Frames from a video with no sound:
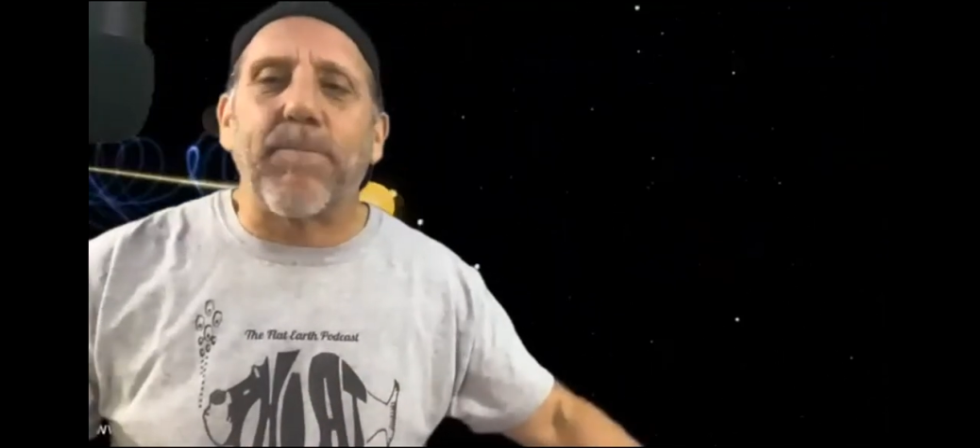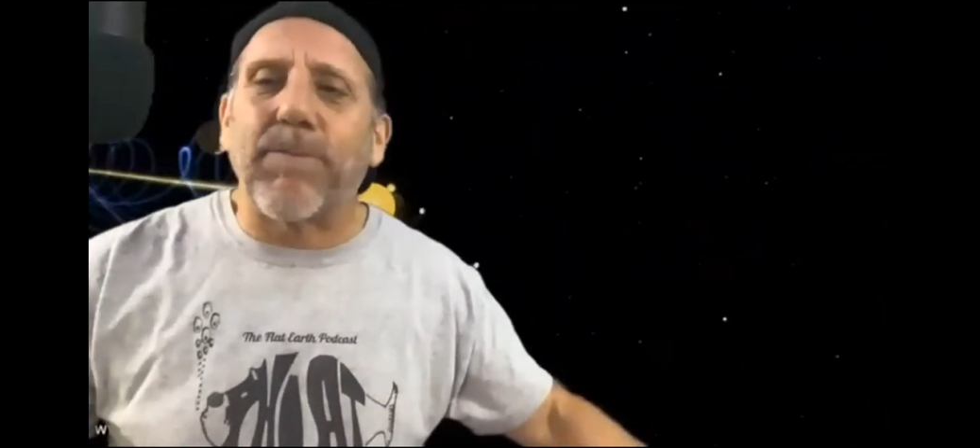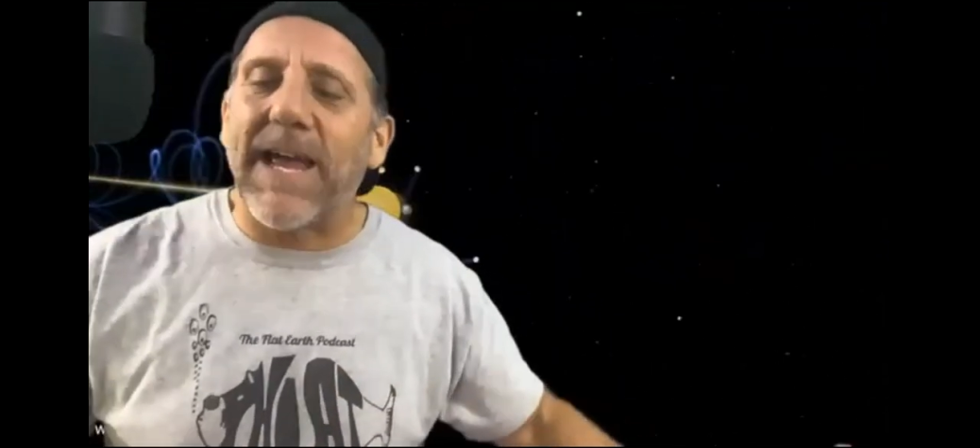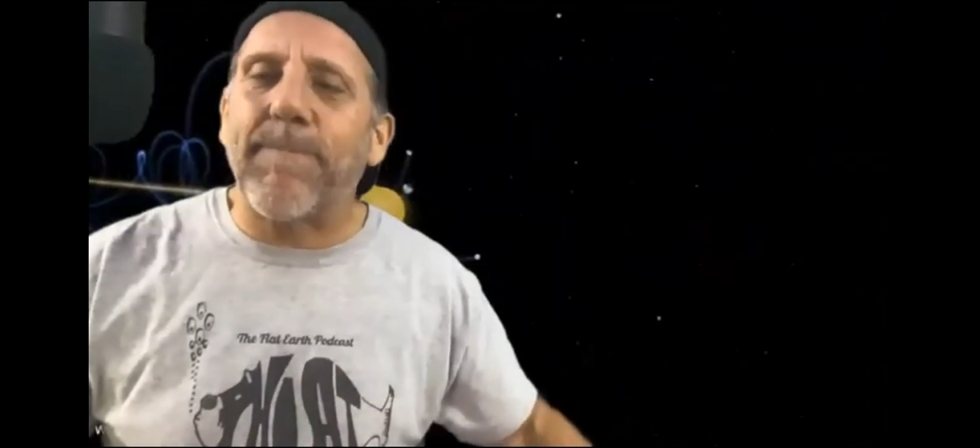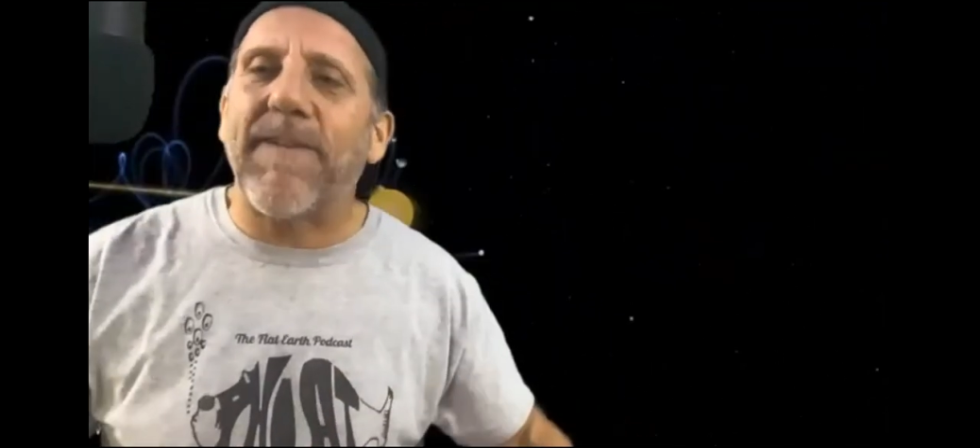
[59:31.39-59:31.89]

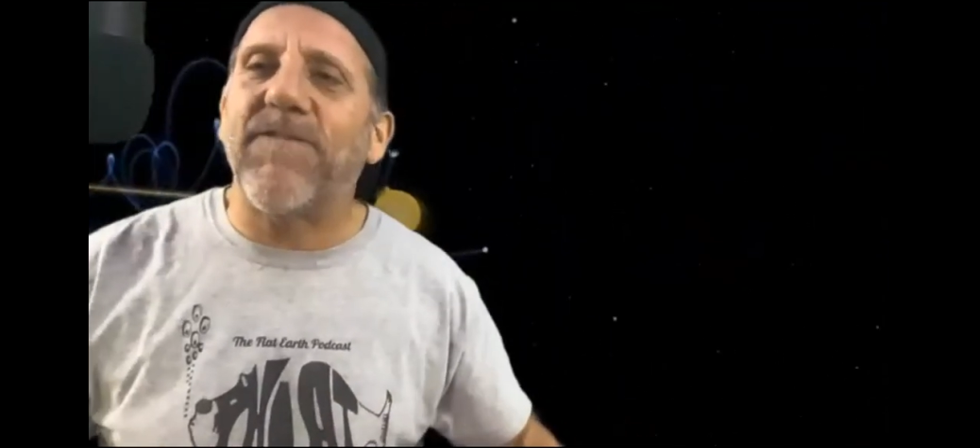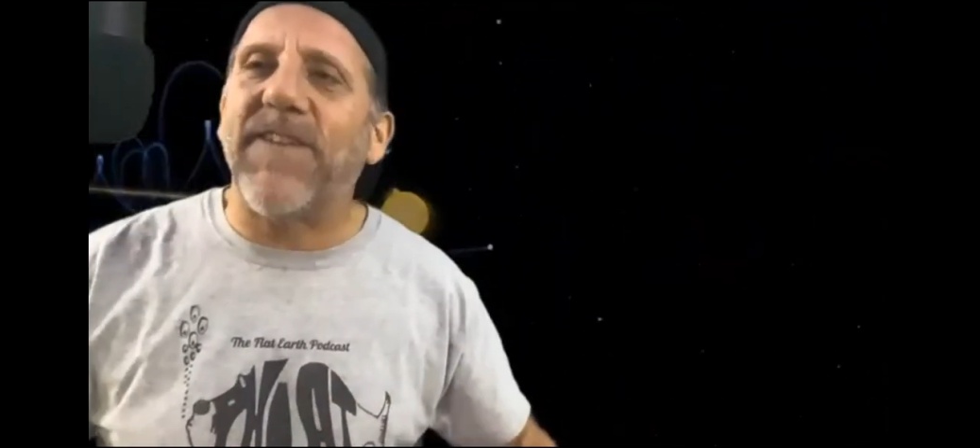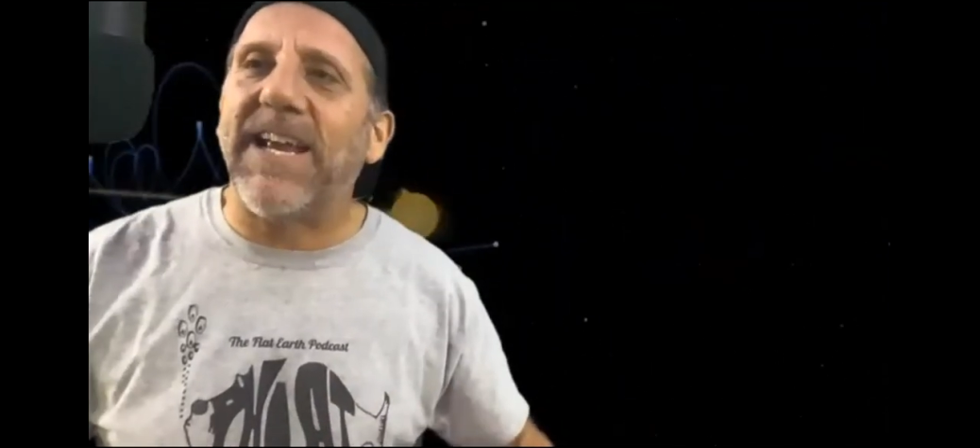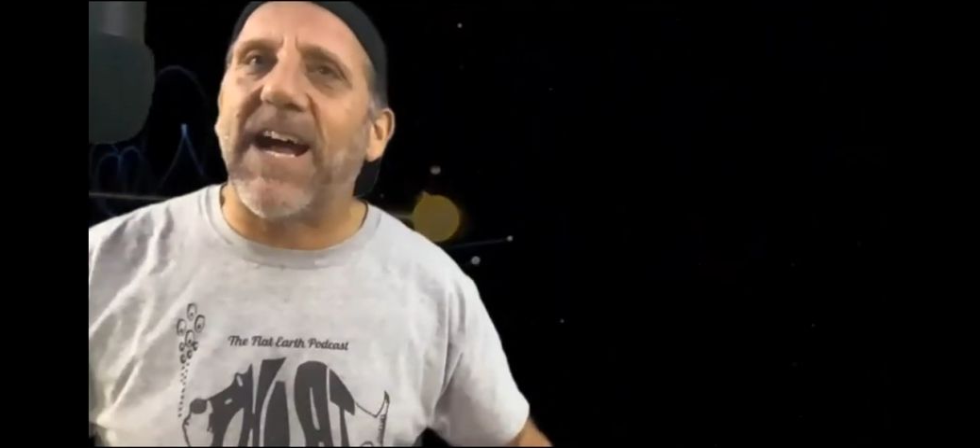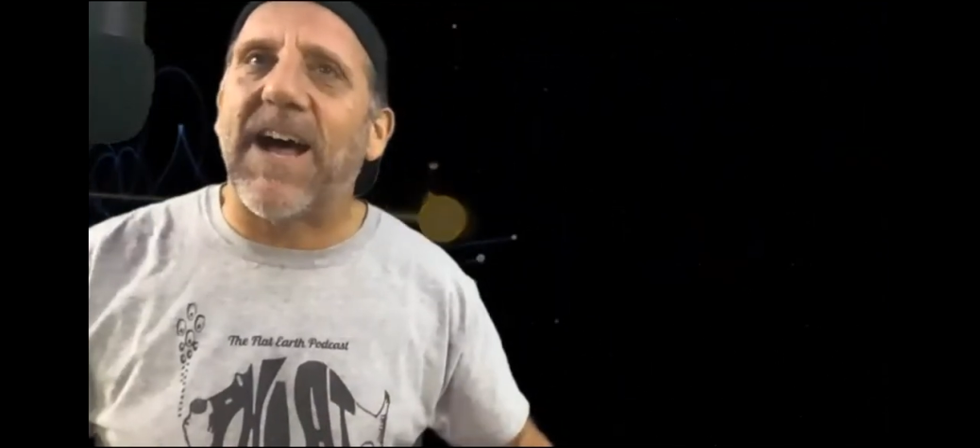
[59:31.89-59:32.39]
plant my
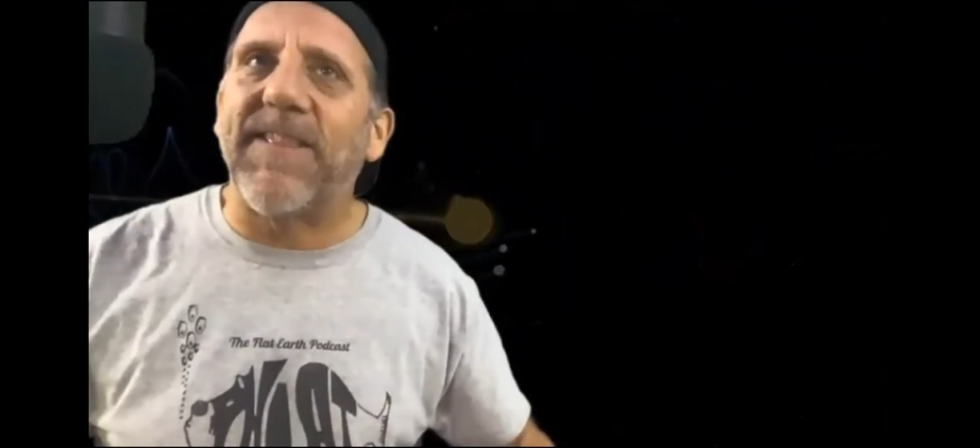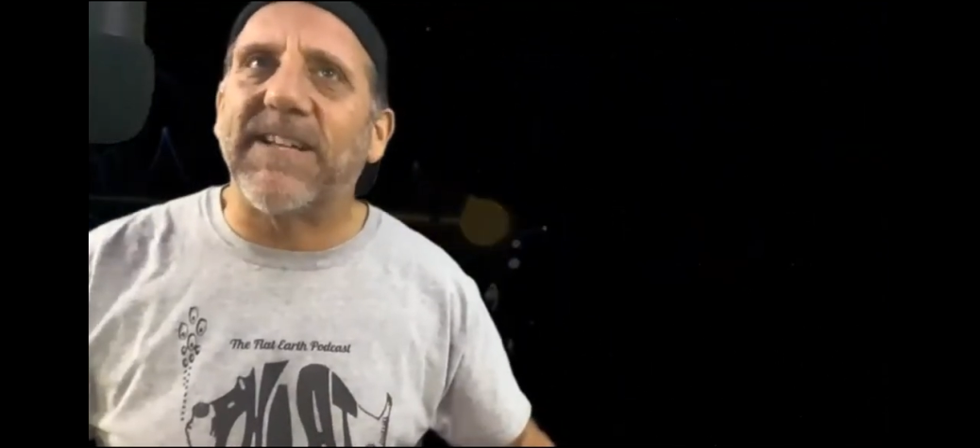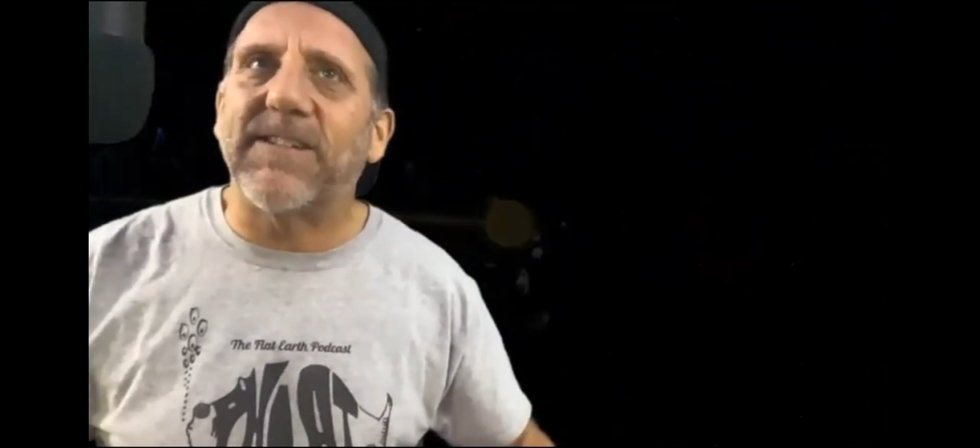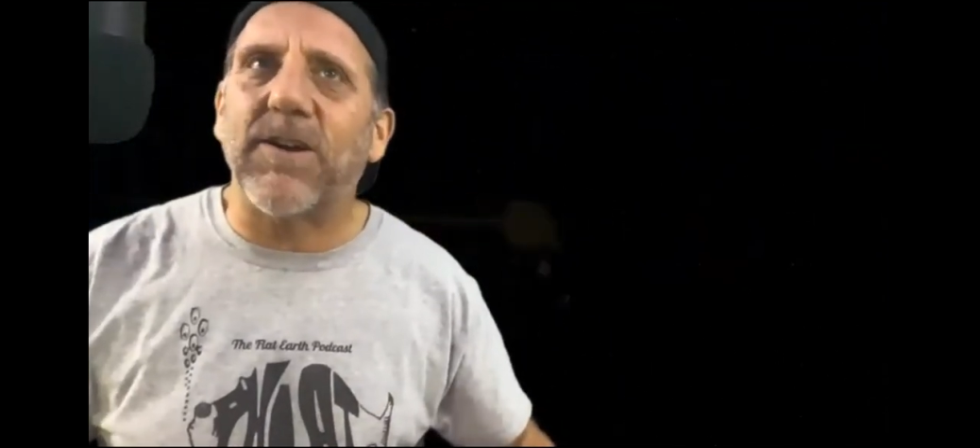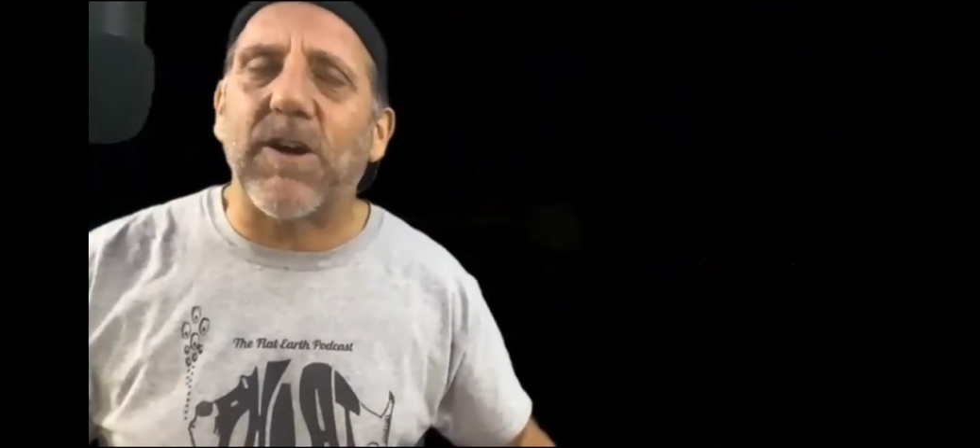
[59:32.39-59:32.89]
feet on
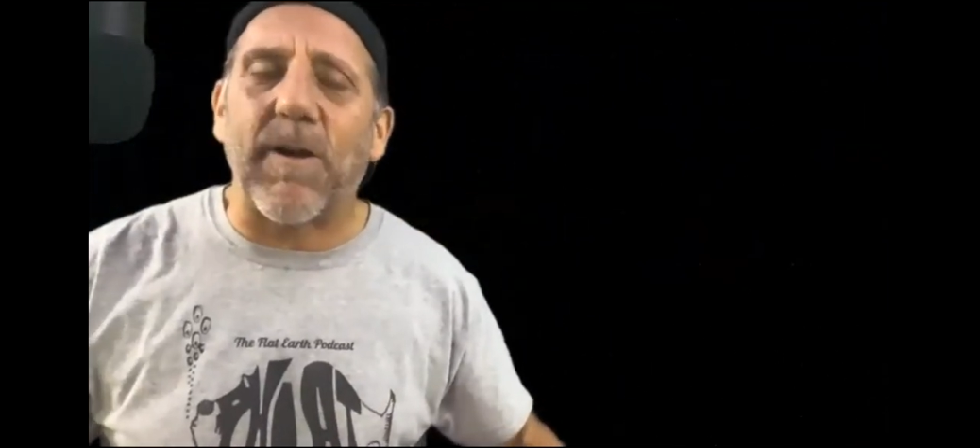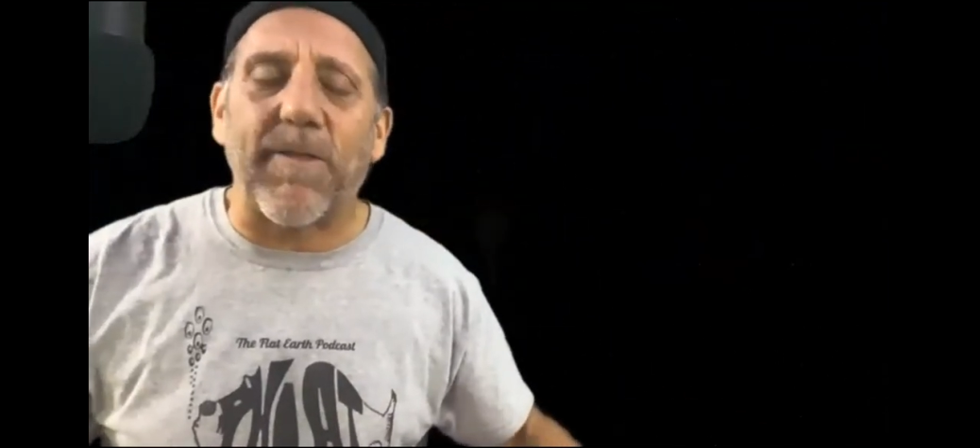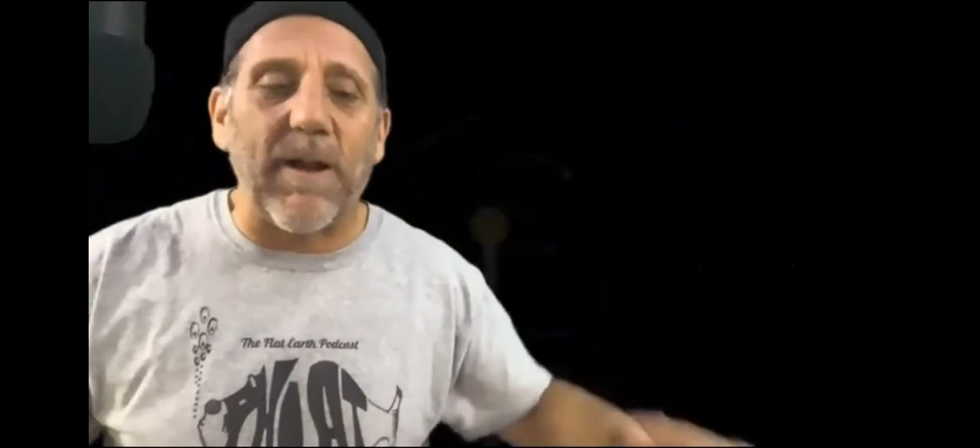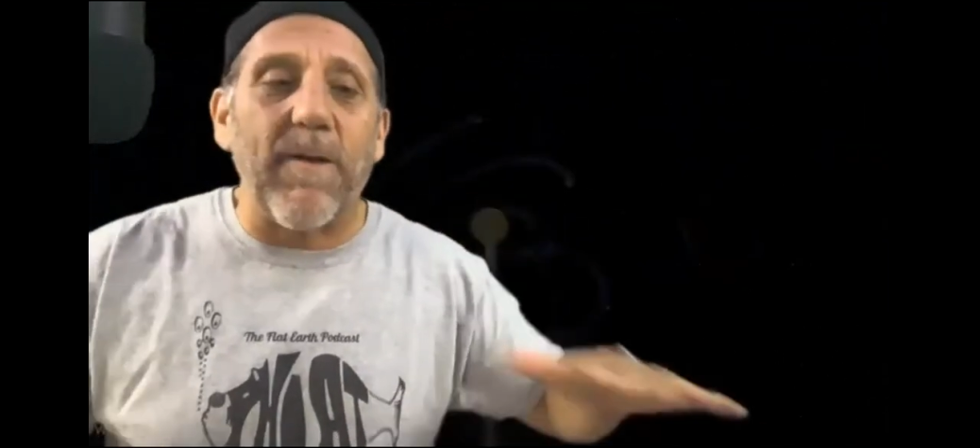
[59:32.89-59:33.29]
this earth.